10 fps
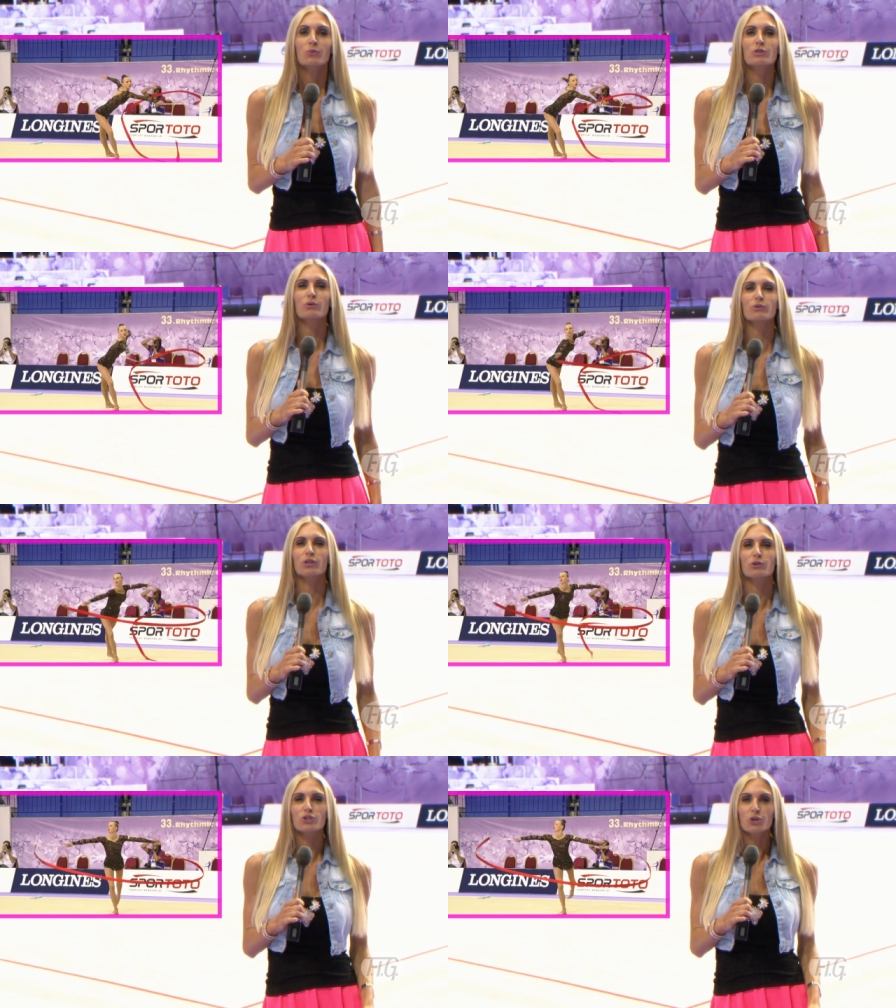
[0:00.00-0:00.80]
Was
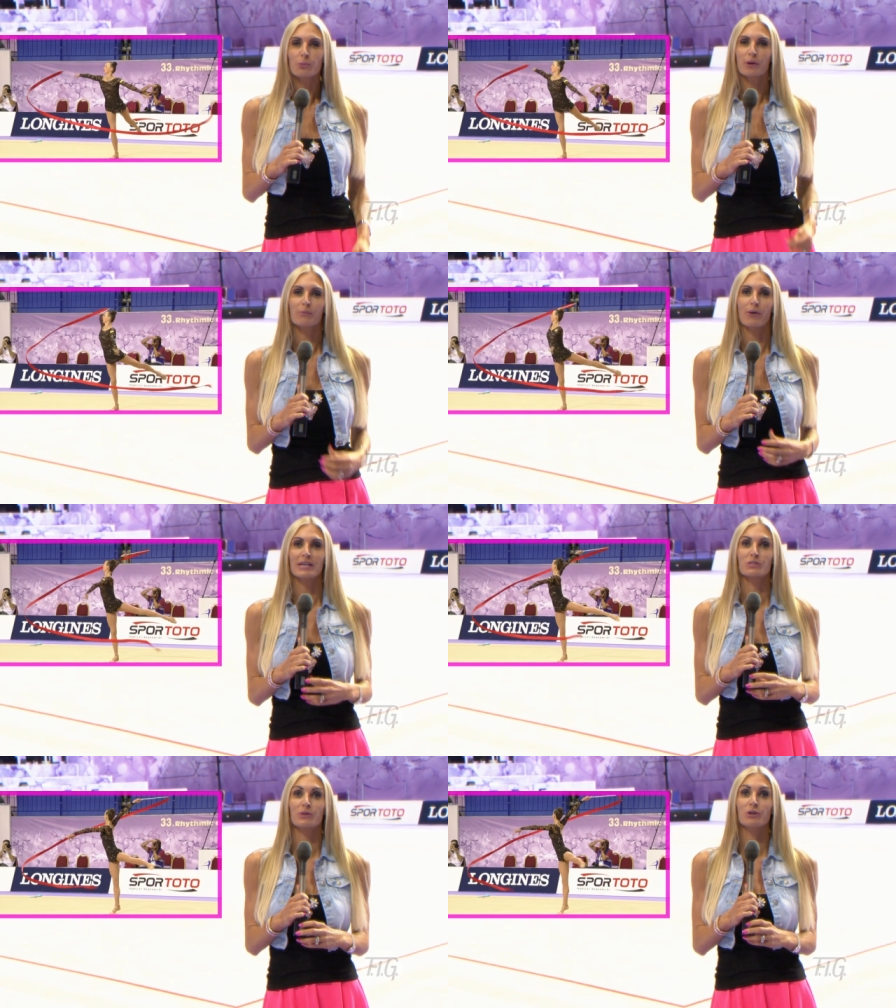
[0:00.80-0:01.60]
also super
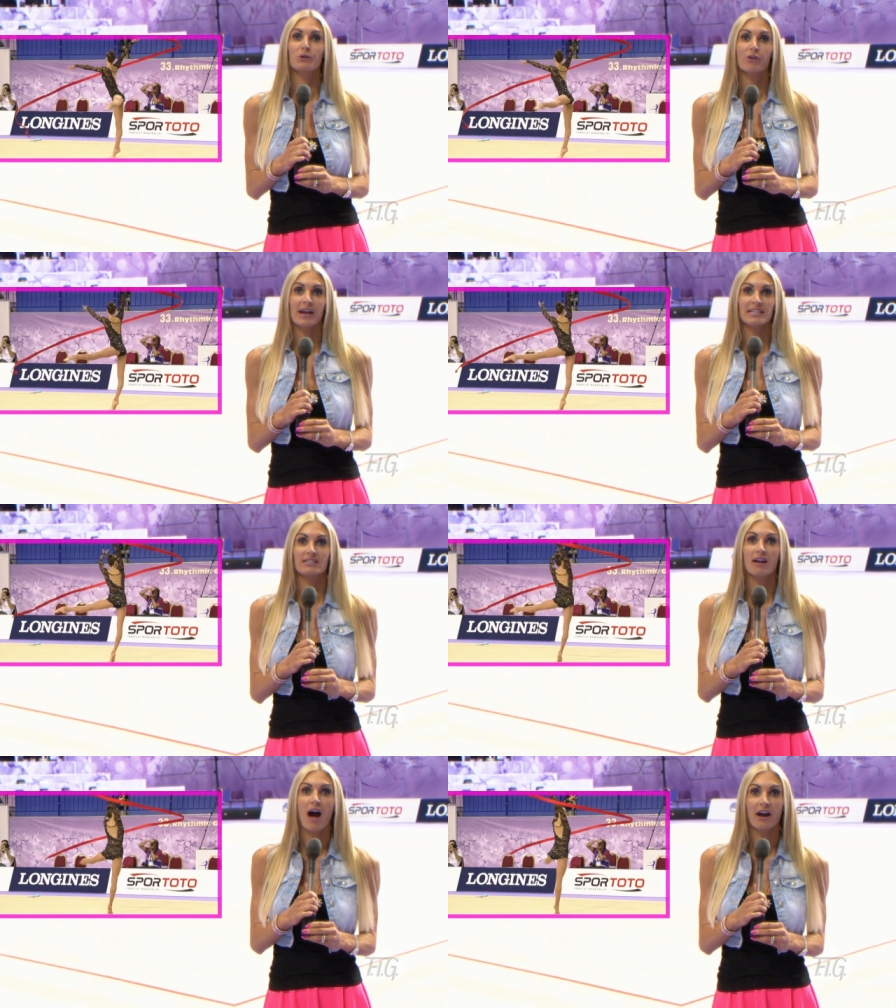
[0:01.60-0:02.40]
impressed with
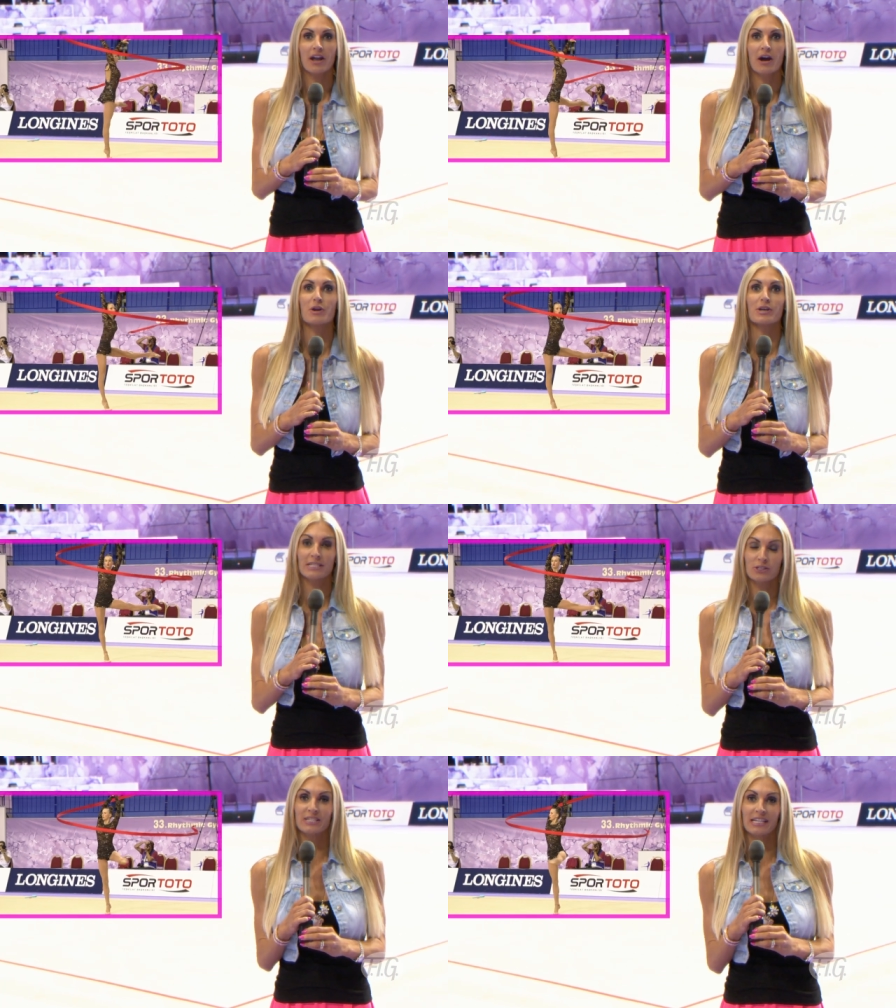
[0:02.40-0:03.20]
Ukraine's Ganna
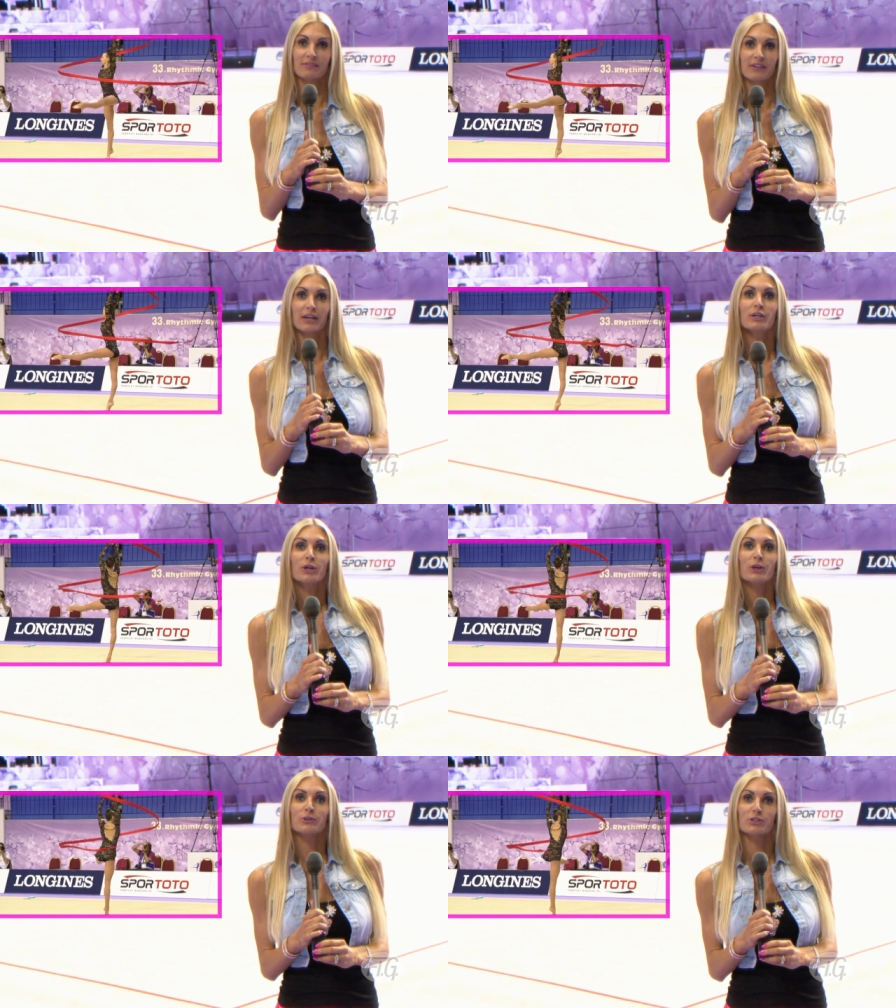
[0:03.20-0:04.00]
Rizatdinova
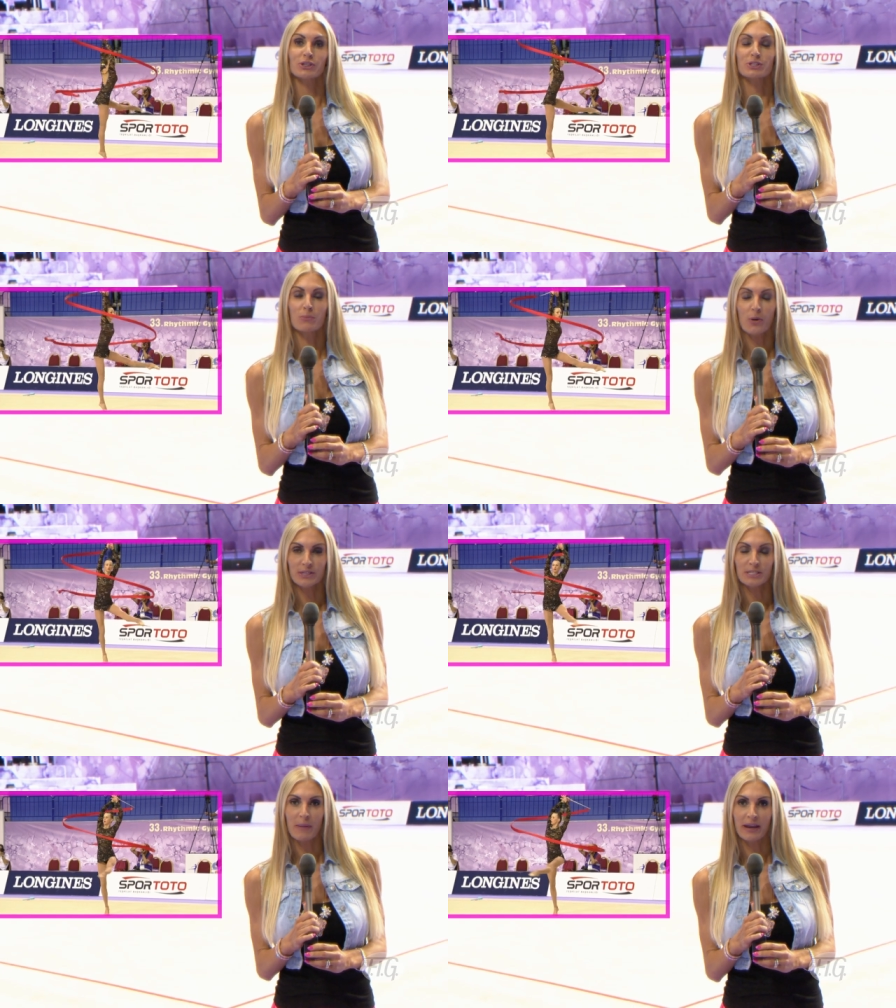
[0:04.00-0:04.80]
who took some
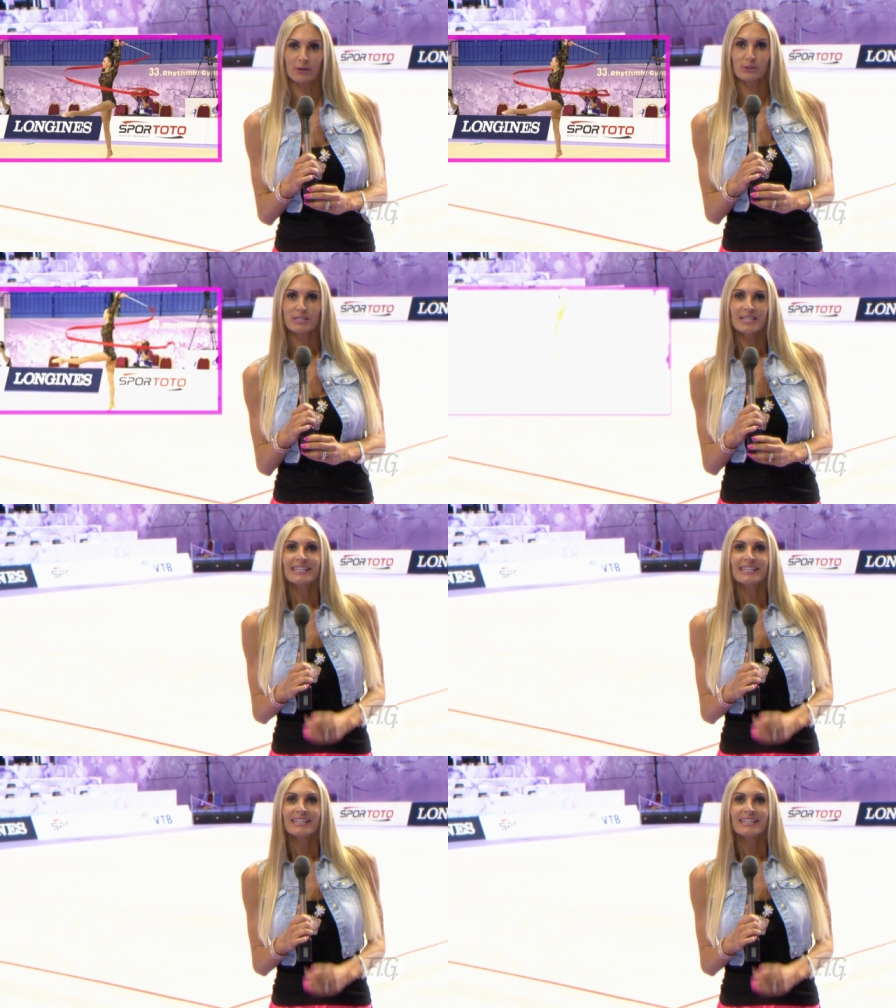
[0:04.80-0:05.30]
bronze medals